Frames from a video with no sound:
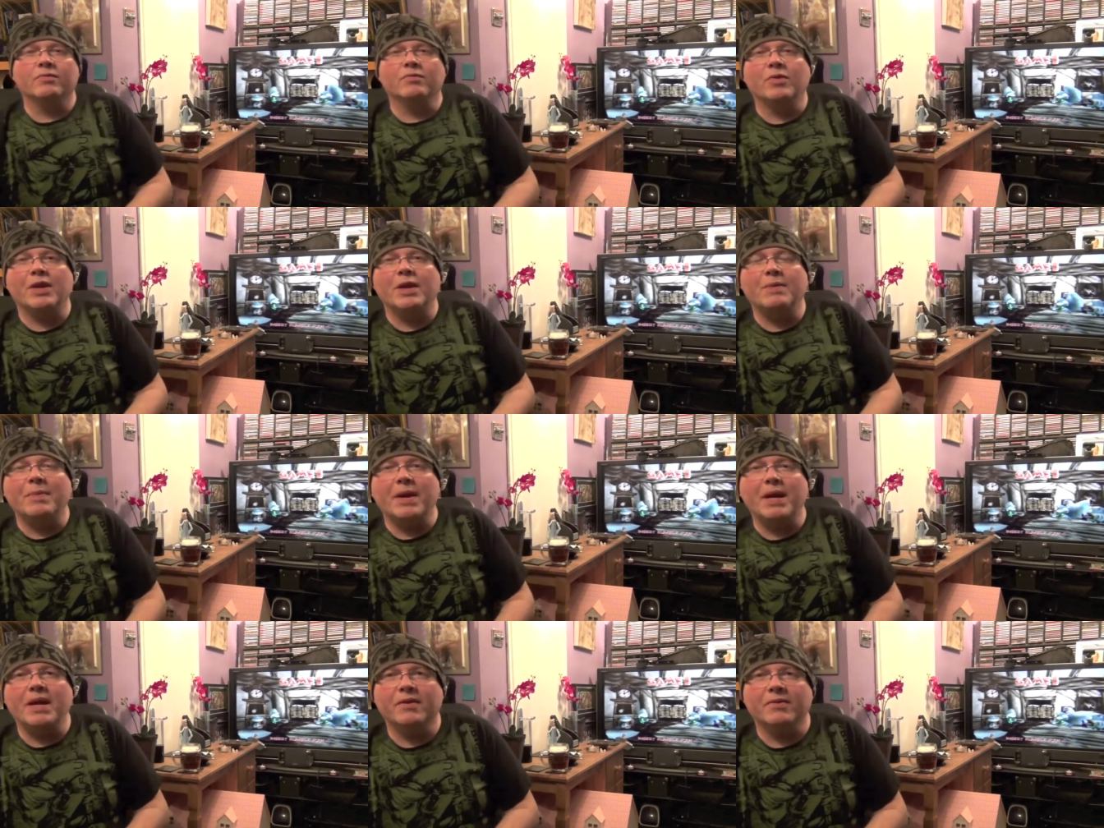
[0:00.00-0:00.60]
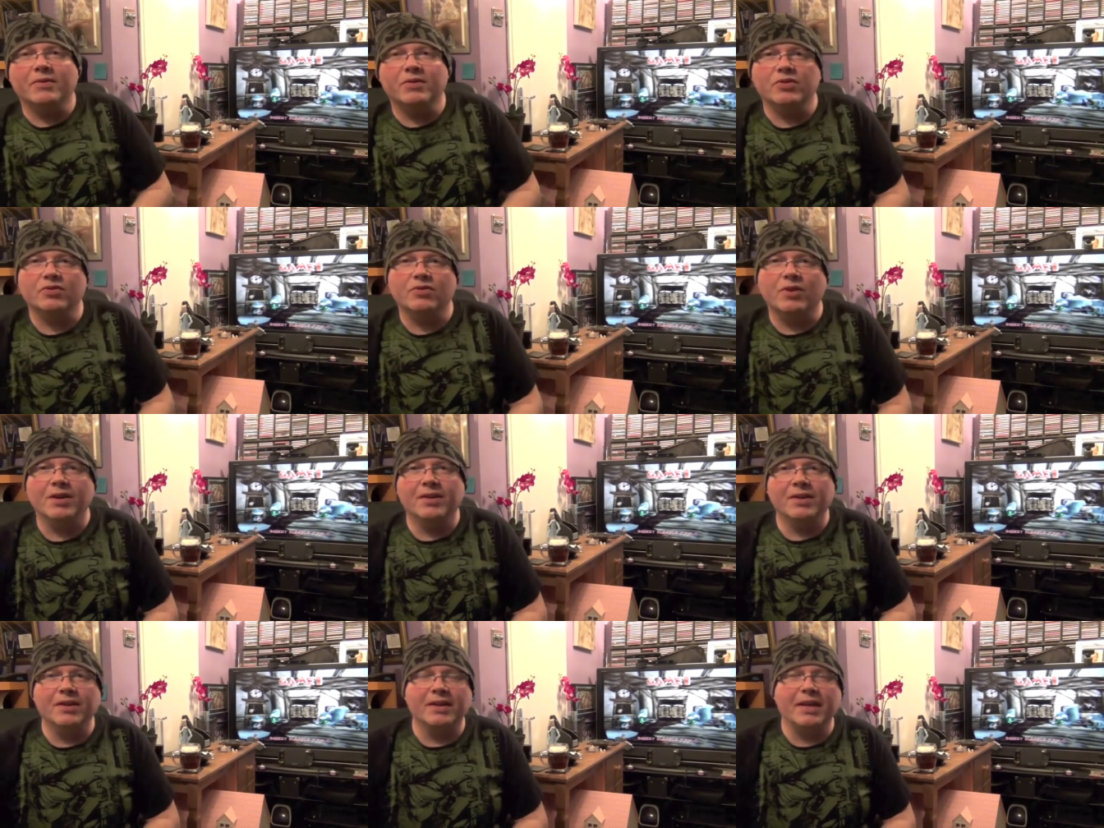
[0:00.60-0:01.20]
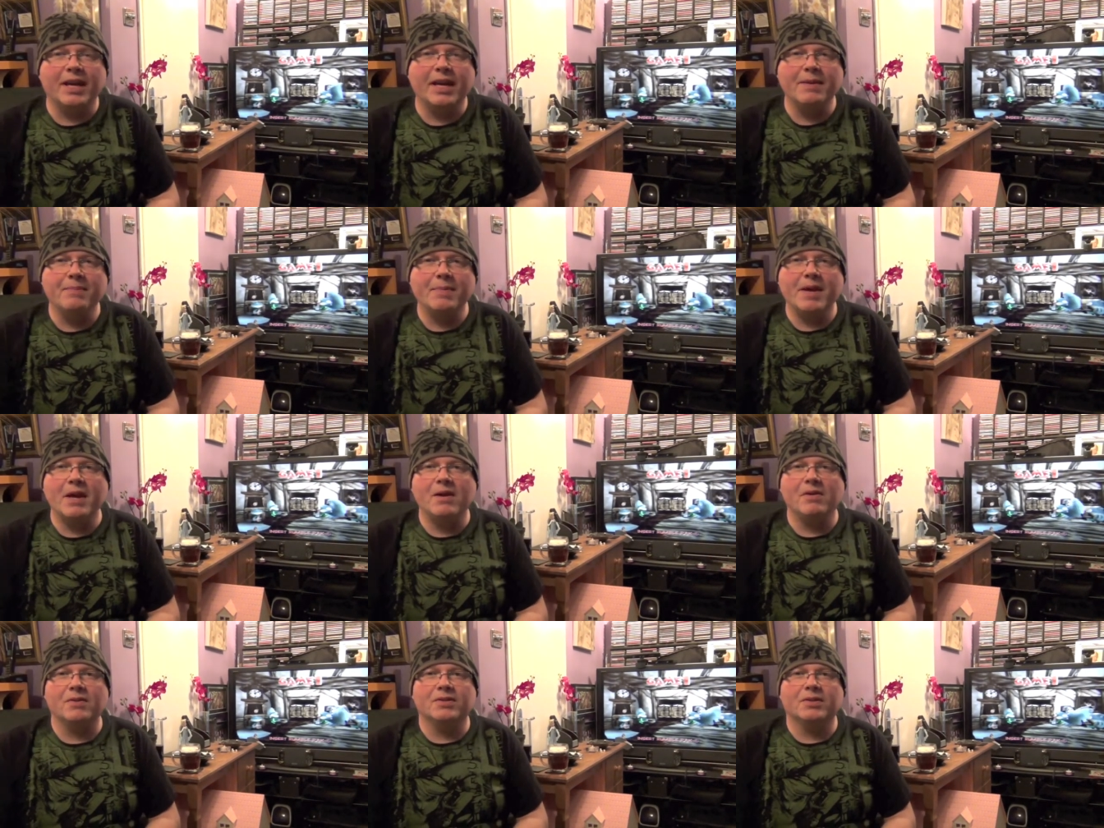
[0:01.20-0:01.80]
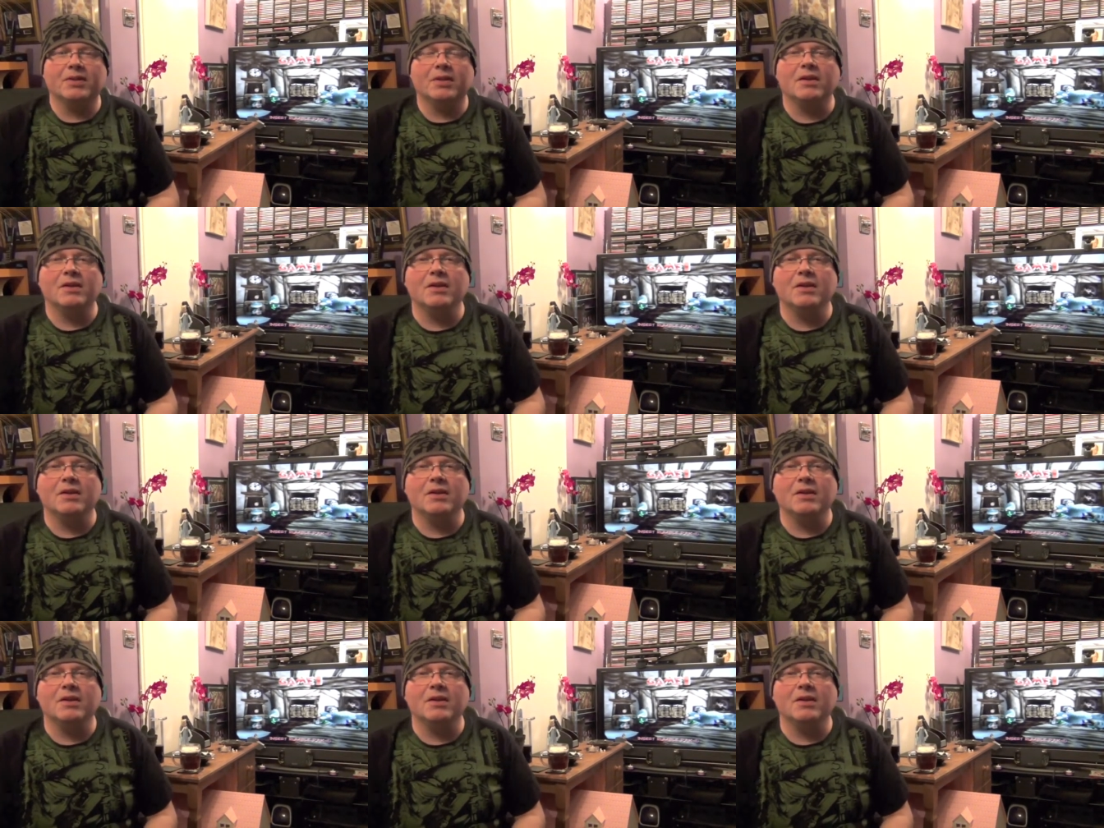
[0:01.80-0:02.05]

remake of Strider that came out